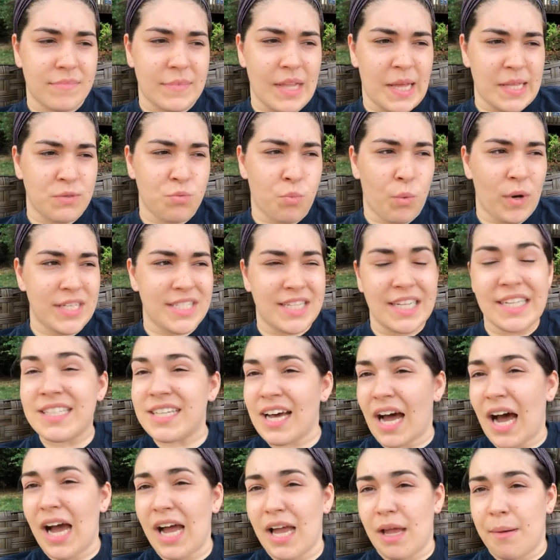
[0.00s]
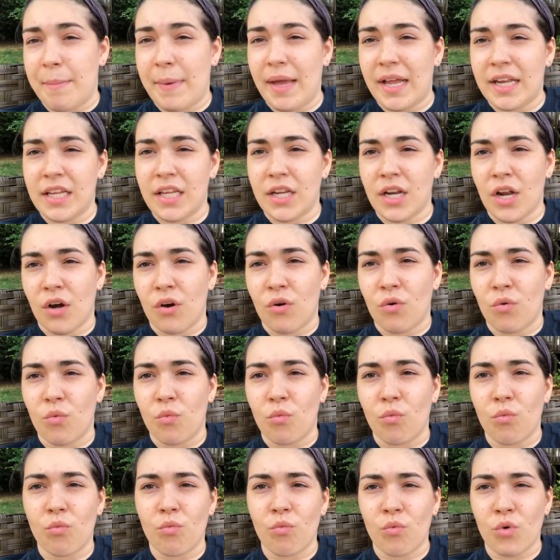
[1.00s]
that's wasting time. And you know,
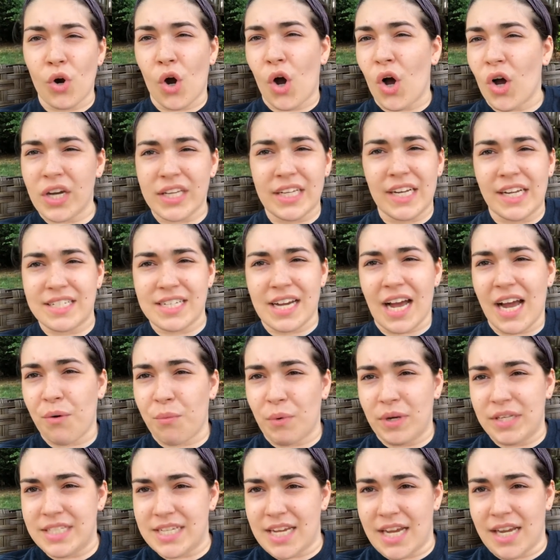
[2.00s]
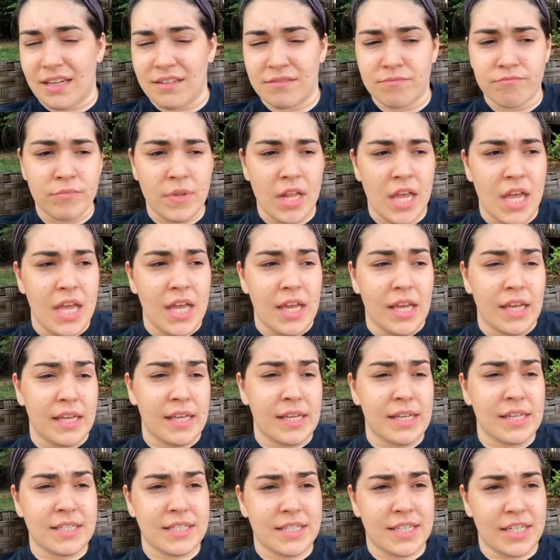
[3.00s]
we're all gonna die one day.
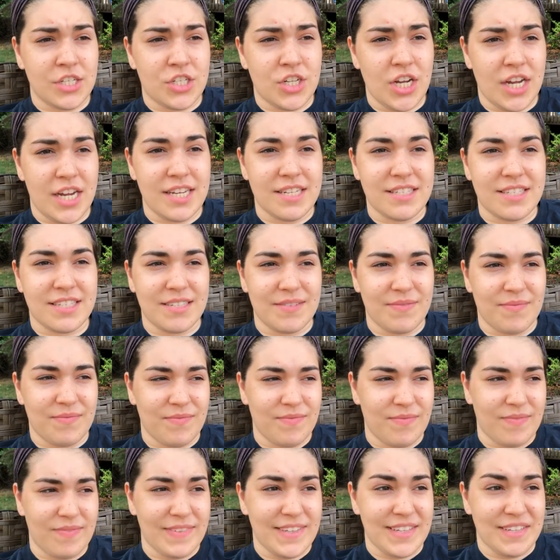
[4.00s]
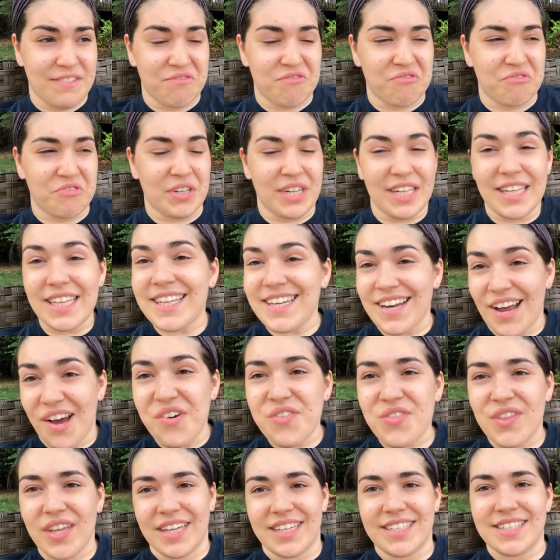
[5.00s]
E S T Js really
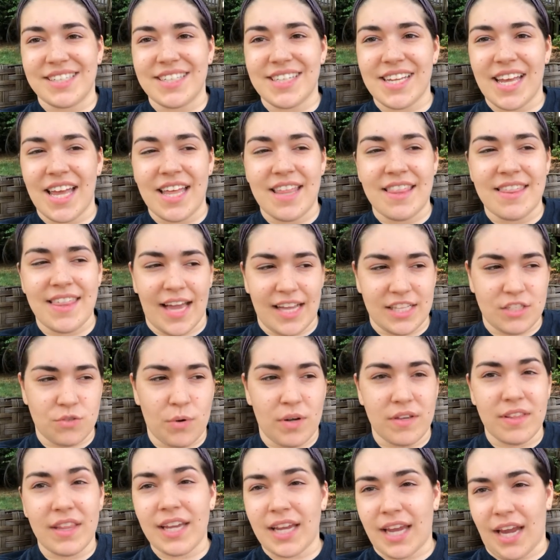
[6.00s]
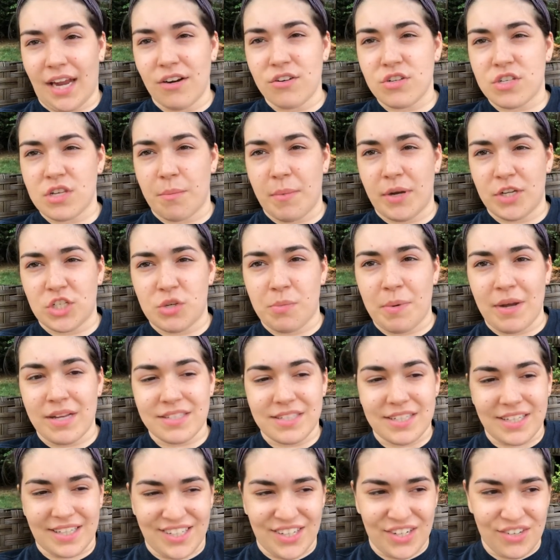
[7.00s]
know this, and that's why they care so much
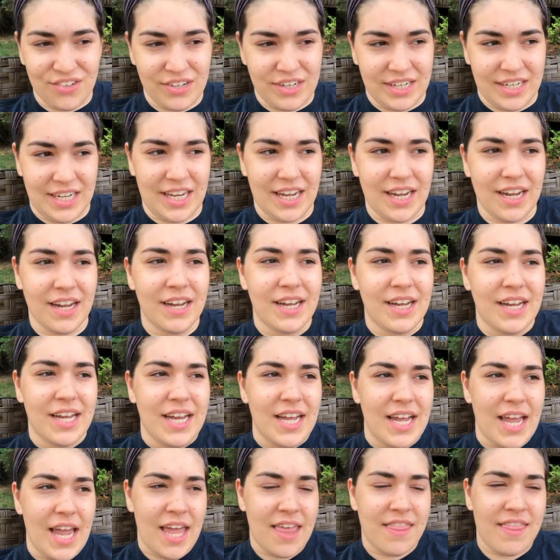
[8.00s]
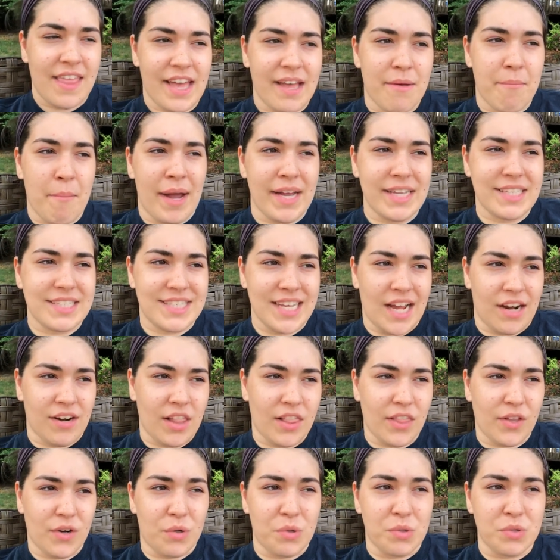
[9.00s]
about security. And that might sound
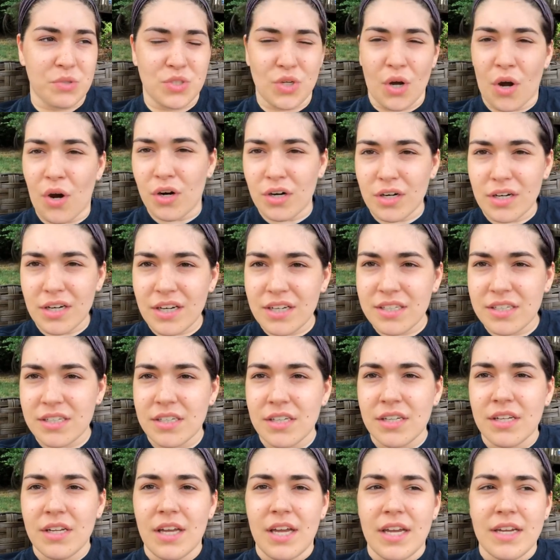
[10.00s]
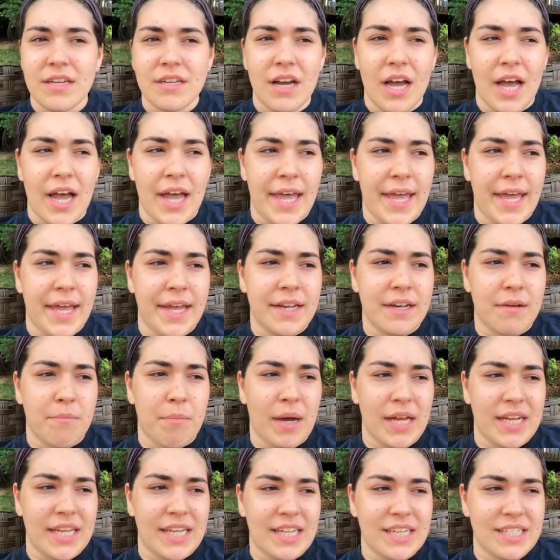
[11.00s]
a little dark, and
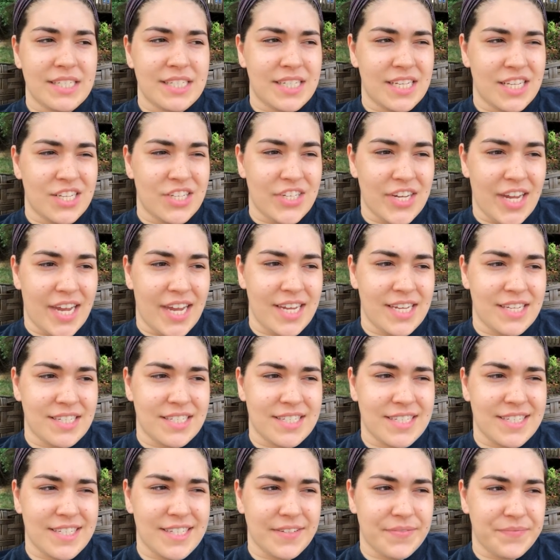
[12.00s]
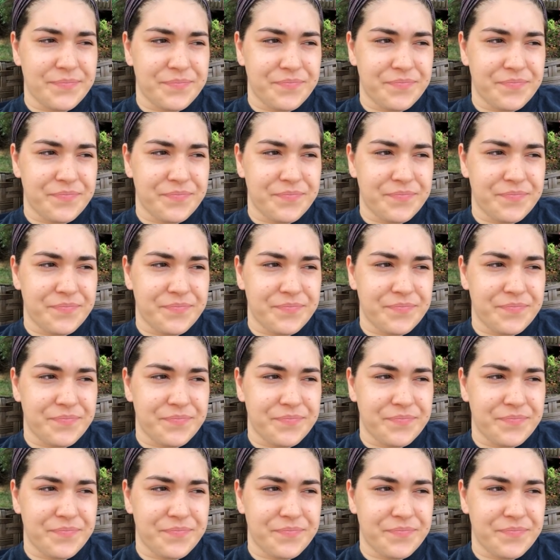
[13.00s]
but E S T Js,